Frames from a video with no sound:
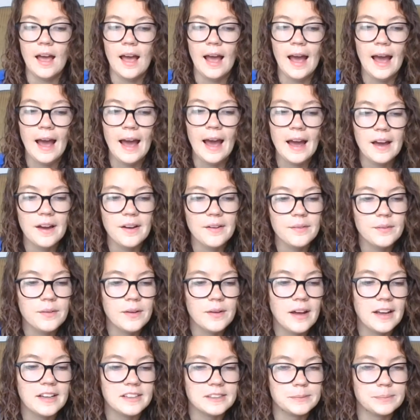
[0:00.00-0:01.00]
how
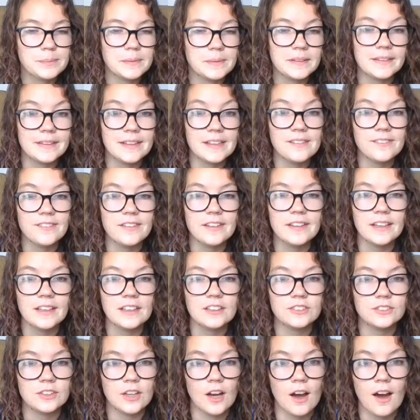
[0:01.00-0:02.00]
has believing
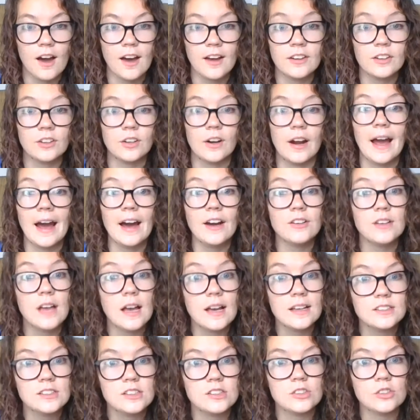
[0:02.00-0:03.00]
in God, or how
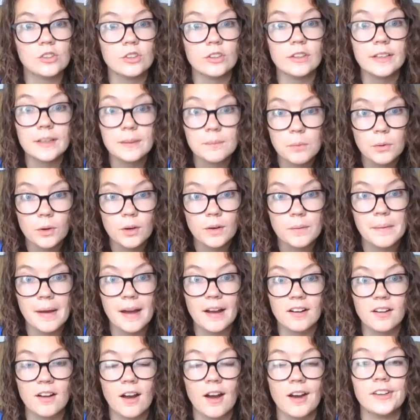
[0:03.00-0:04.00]
has learning more
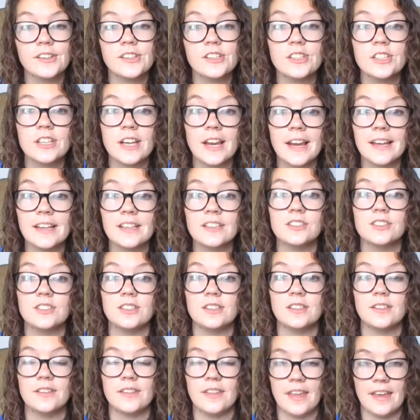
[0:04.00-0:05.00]
about God,
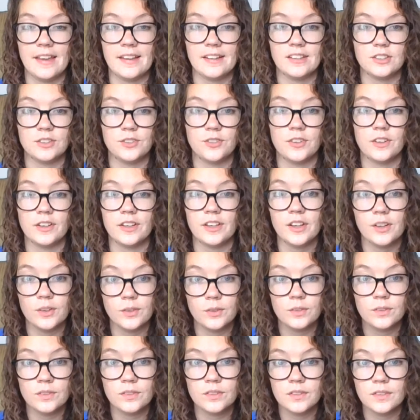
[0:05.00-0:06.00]
changed things for you?
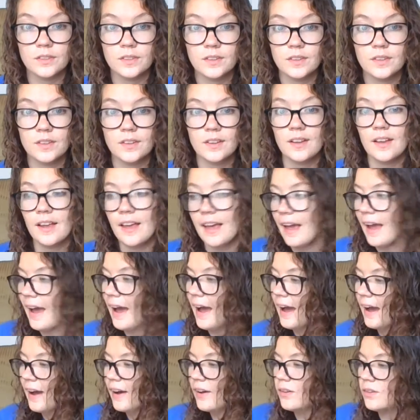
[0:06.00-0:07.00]

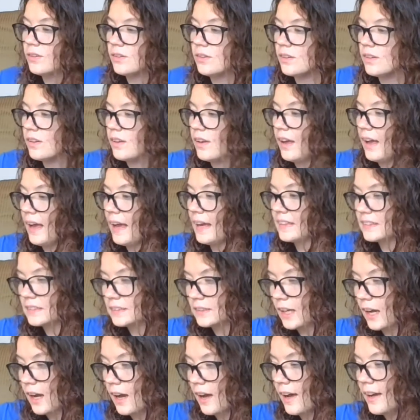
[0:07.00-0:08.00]
How has
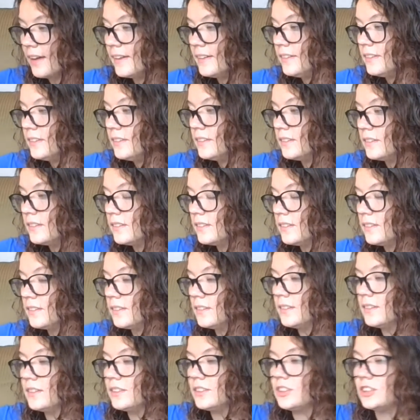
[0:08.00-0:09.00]
God
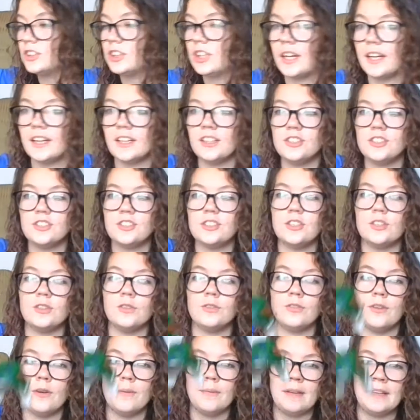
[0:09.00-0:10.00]
changed you
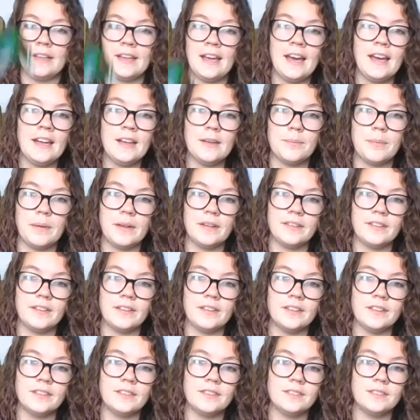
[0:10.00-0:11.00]
from a
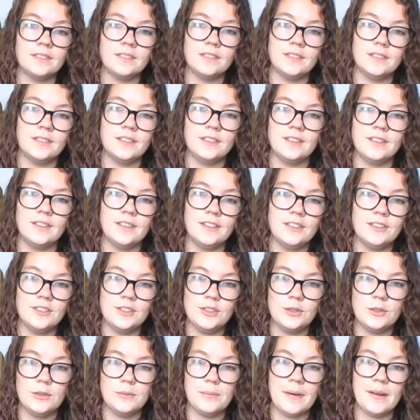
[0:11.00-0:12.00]
caterpillar
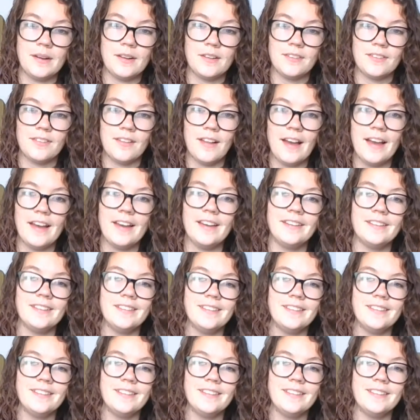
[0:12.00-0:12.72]
to a butterfly?